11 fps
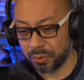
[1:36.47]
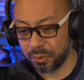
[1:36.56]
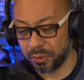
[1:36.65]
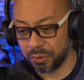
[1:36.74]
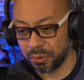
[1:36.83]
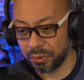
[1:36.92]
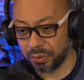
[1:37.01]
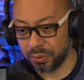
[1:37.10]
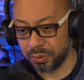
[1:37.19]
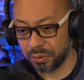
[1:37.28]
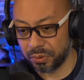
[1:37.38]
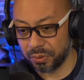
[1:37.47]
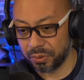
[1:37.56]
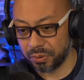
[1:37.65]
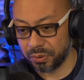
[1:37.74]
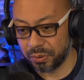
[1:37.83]

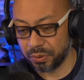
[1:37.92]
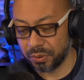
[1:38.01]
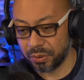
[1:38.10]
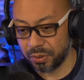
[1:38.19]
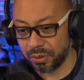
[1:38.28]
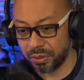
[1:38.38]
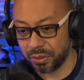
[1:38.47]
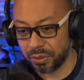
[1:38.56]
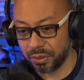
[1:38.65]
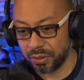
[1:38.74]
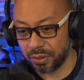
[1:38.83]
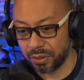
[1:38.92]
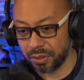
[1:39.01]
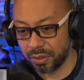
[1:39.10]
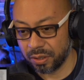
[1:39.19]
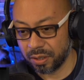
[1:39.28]

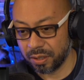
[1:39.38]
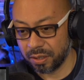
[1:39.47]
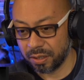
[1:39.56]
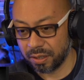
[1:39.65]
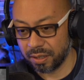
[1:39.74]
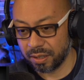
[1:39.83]
(silence)